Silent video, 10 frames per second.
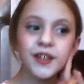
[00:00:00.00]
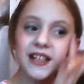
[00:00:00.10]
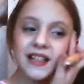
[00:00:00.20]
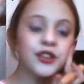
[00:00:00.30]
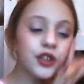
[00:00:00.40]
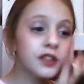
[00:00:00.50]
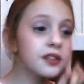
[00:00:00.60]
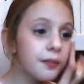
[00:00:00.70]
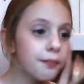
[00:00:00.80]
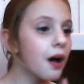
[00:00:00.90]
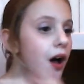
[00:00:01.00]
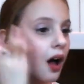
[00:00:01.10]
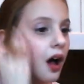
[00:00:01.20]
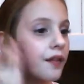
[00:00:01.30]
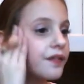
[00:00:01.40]
This is just the
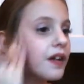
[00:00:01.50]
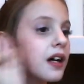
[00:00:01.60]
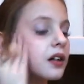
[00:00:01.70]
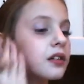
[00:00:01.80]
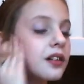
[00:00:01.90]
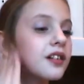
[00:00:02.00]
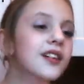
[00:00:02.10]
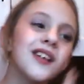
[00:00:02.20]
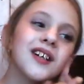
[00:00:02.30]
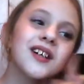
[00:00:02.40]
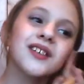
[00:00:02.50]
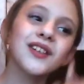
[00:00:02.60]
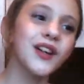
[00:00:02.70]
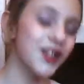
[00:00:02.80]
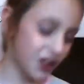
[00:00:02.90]
perfect
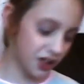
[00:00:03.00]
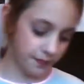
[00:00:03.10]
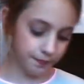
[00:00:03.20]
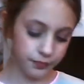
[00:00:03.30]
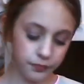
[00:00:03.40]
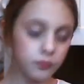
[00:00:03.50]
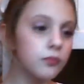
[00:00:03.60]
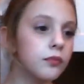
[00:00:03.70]
solution